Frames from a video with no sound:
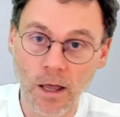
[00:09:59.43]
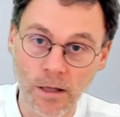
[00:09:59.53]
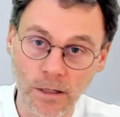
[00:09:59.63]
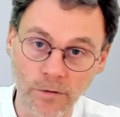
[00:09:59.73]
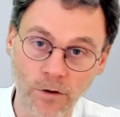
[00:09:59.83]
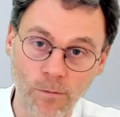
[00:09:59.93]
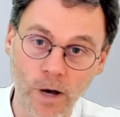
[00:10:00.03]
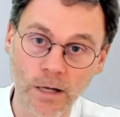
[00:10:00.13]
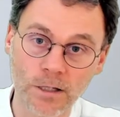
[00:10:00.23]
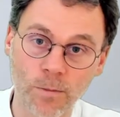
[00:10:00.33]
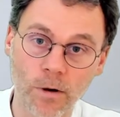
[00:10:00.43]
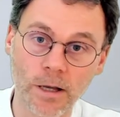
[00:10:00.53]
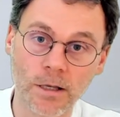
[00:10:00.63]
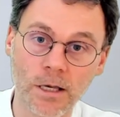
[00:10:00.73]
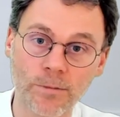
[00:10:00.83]
And then from minus pi,
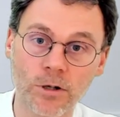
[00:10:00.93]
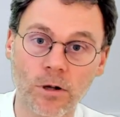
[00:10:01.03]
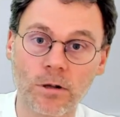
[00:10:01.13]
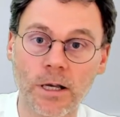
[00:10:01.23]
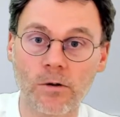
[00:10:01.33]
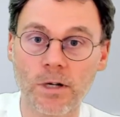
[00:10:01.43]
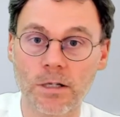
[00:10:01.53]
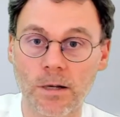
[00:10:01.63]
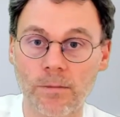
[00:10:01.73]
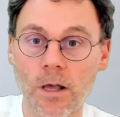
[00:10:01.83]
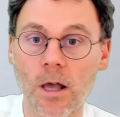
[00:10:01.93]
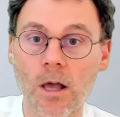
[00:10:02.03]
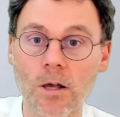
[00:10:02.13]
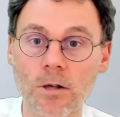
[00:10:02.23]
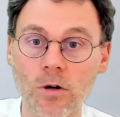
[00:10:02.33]
it keeps on increasing.
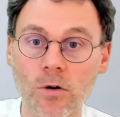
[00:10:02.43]
So